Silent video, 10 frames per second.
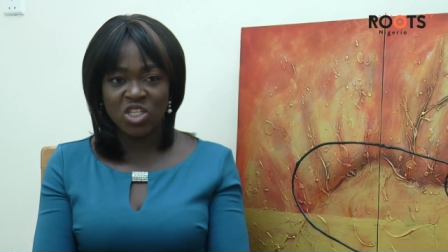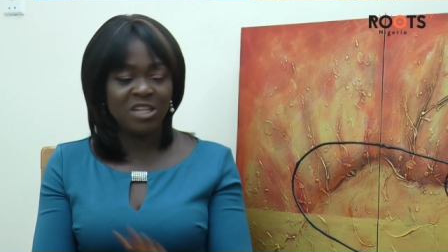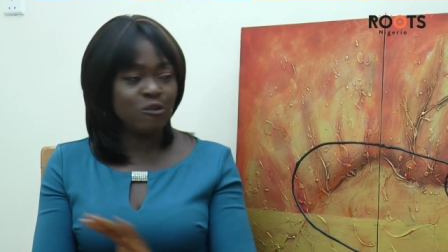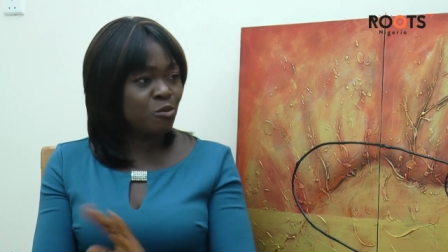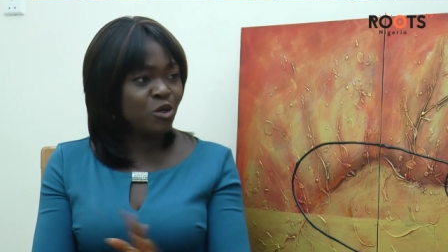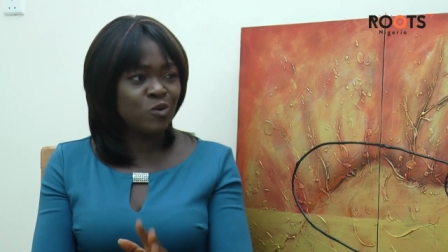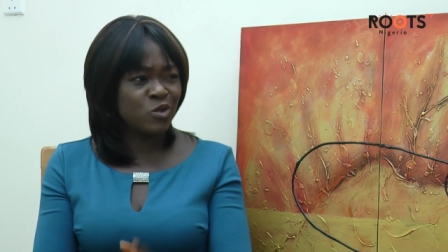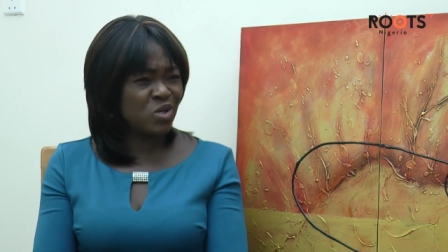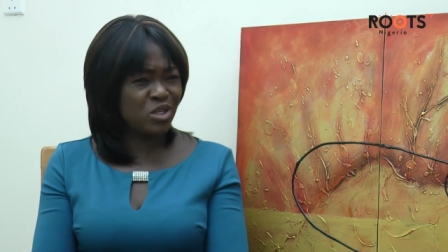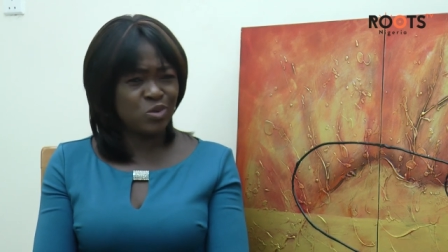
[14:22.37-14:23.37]
Nobody was
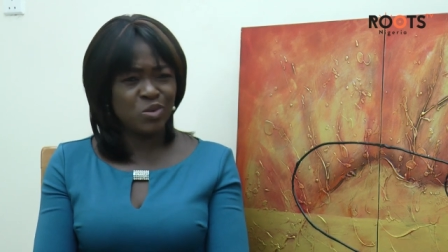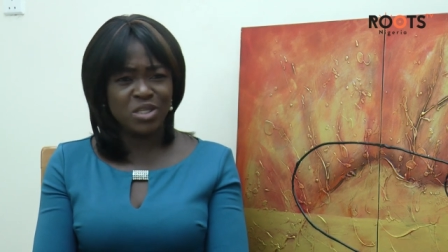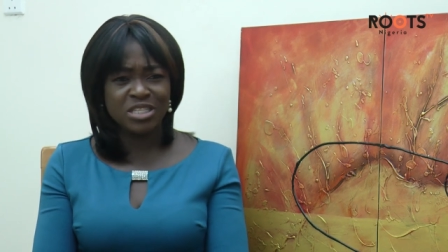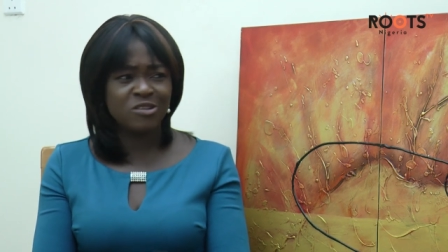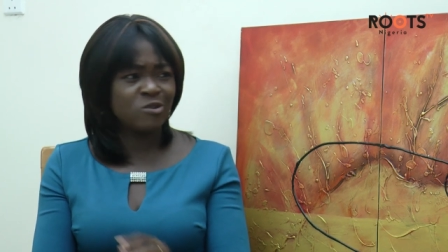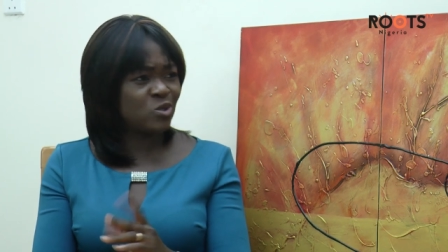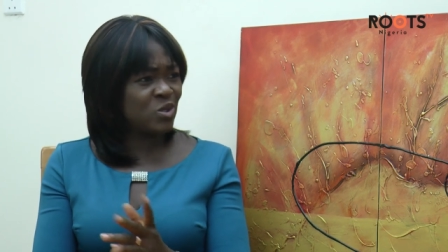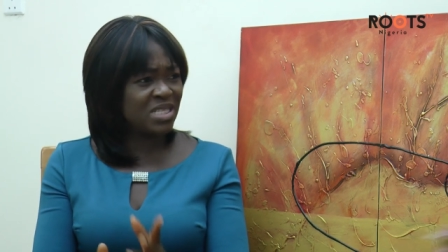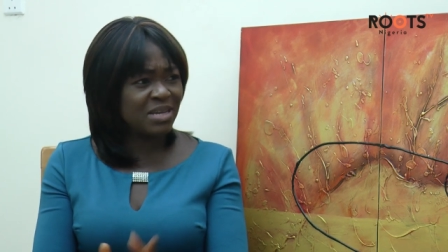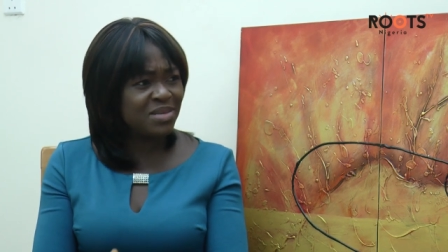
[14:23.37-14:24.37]
ready to discuss or
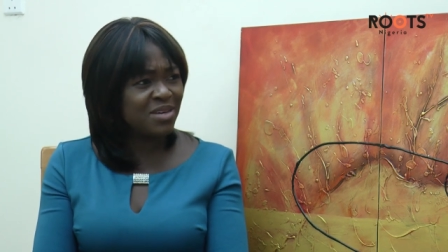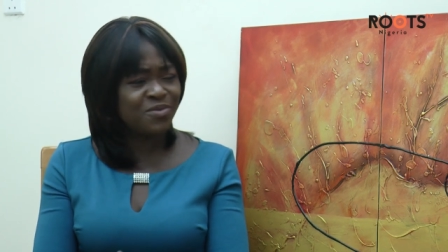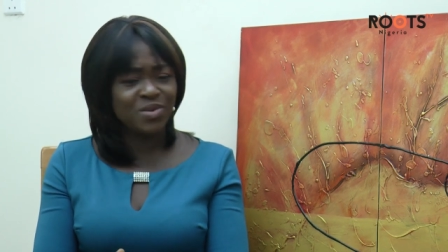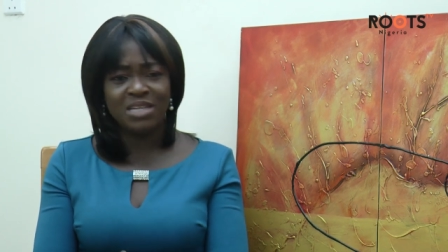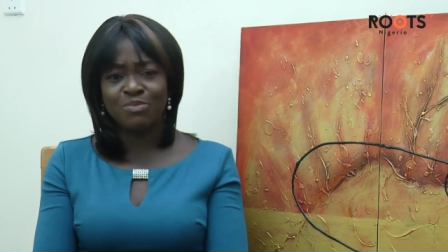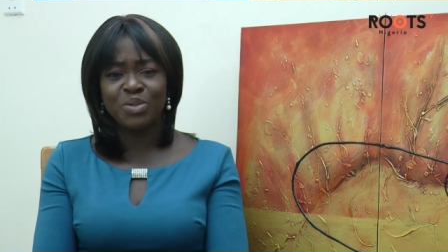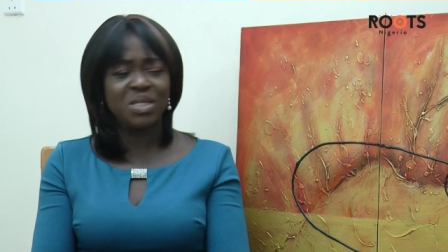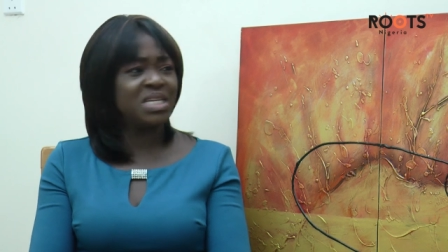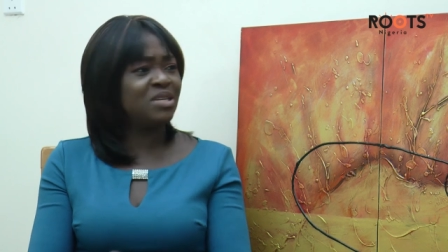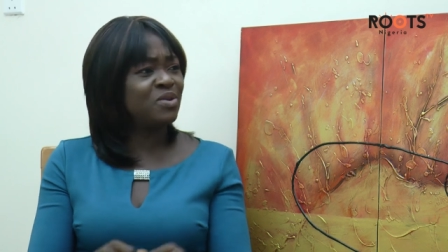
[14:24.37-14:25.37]
step down for anybody
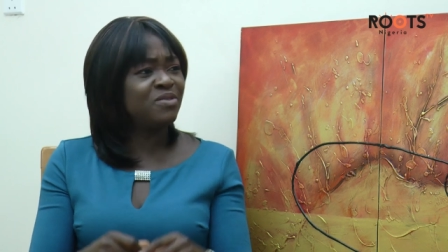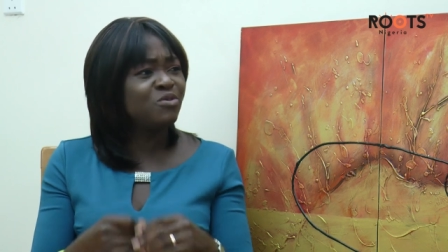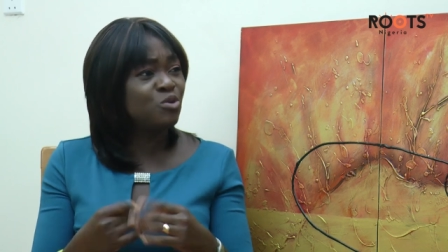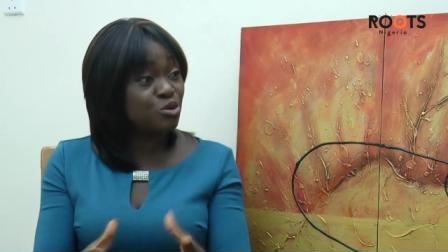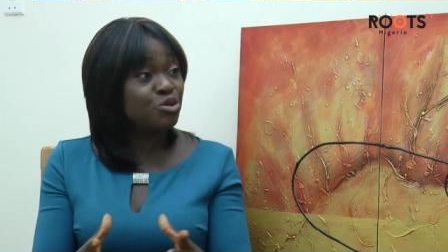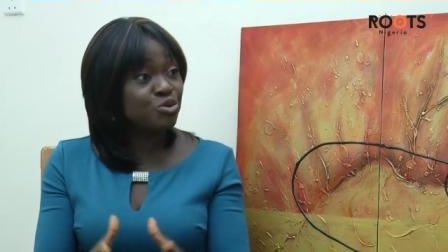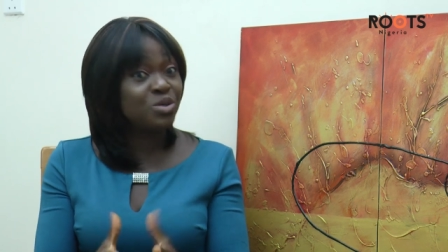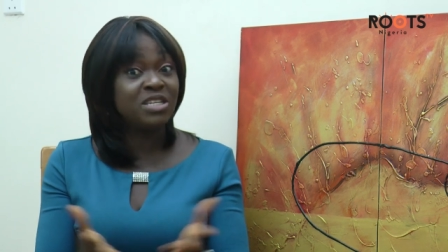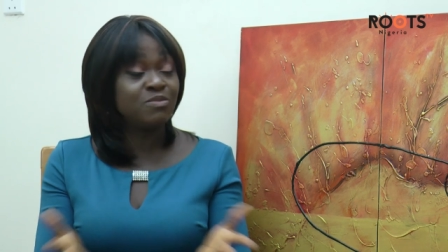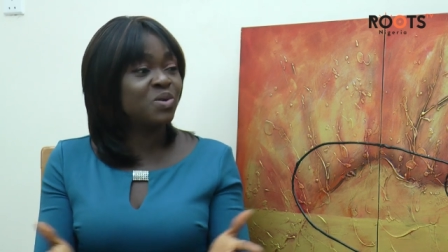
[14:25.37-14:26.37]
mm-hmm. or even go through a
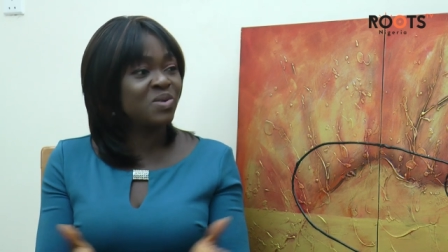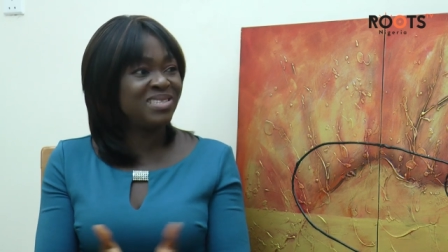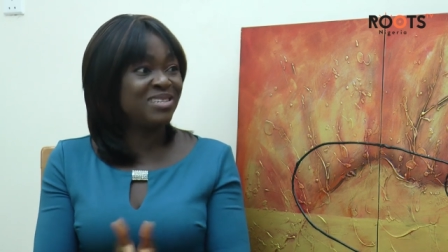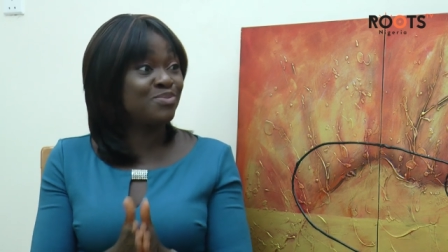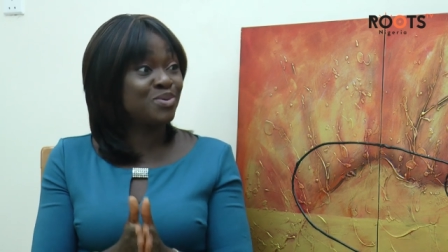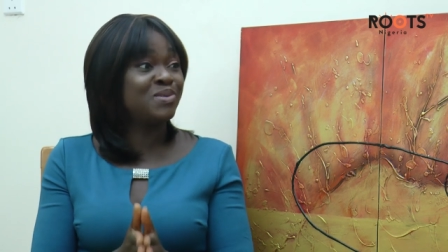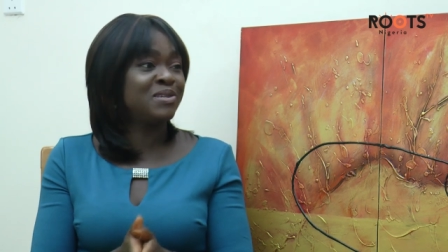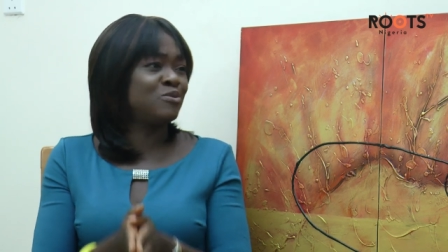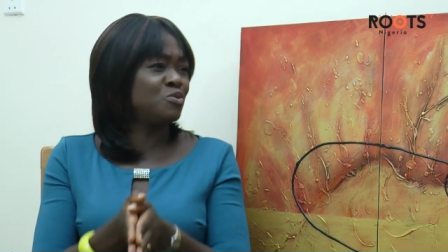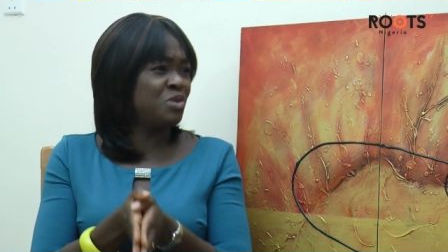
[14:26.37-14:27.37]
democratic process
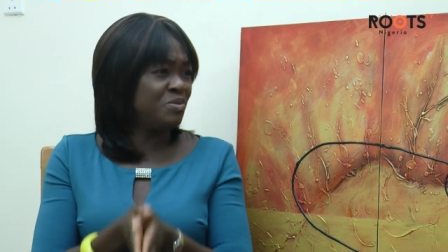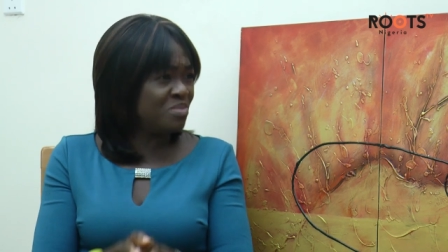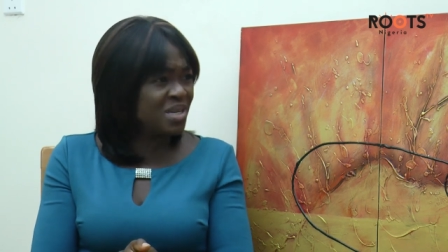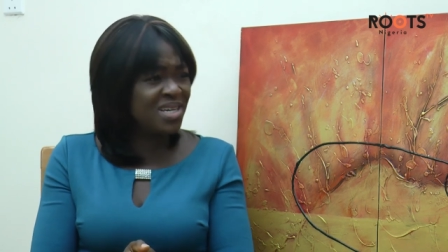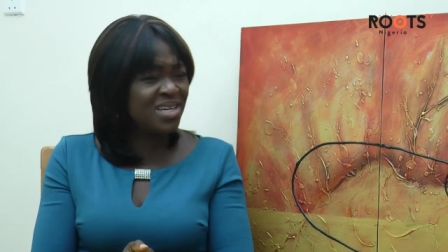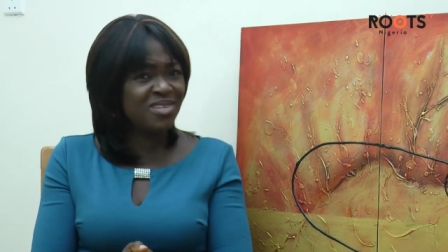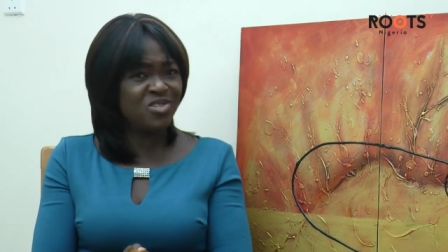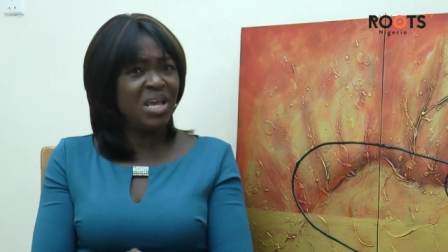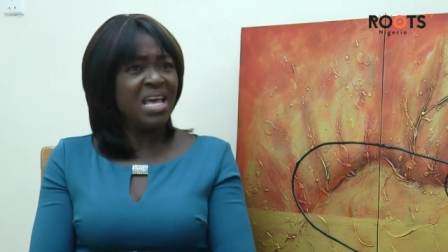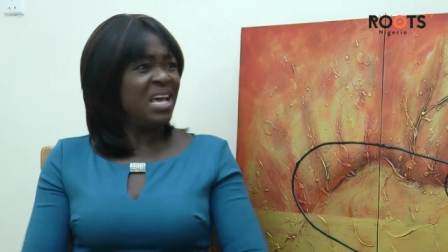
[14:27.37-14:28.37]
to emerge.
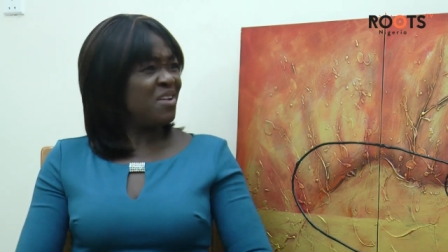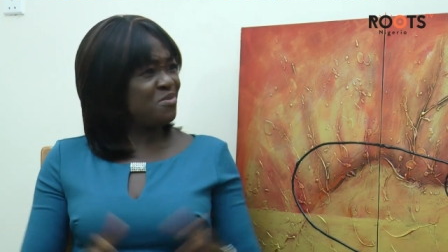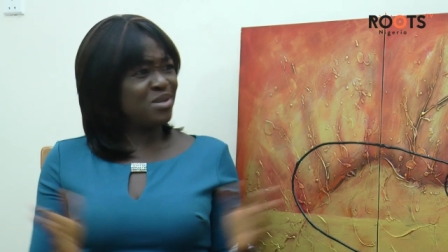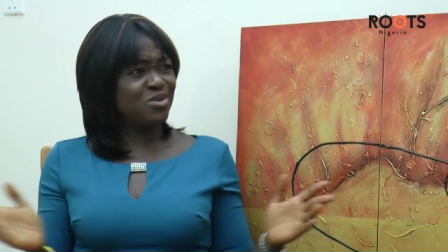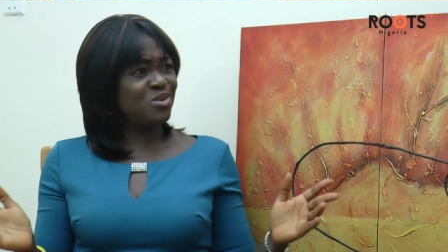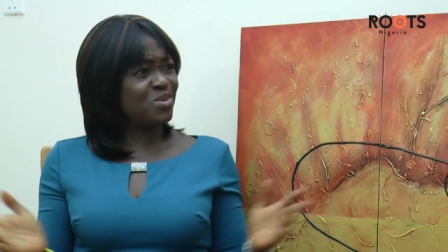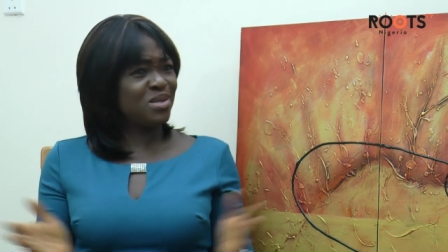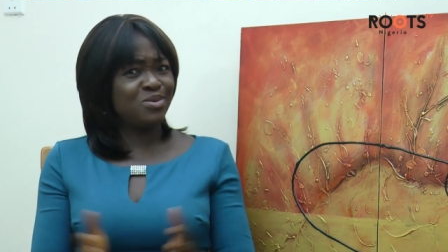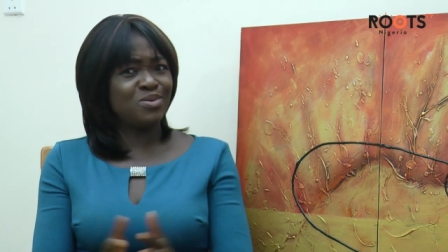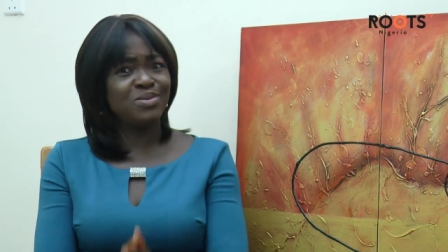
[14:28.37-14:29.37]
Everybody just wanted
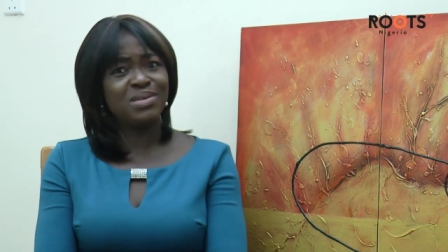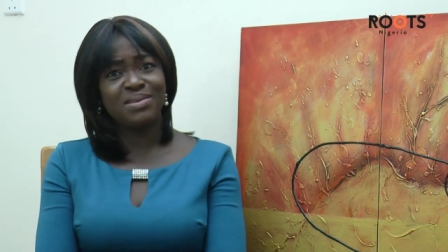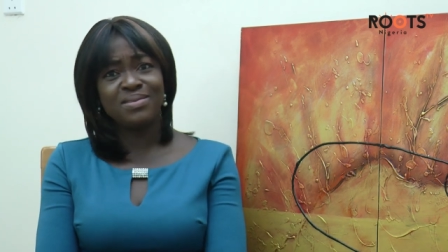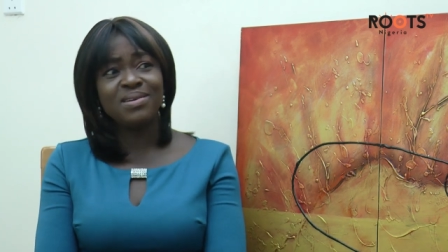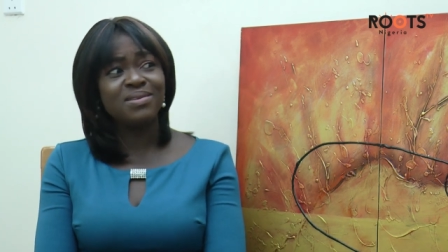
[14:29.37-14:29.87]
to do their thing.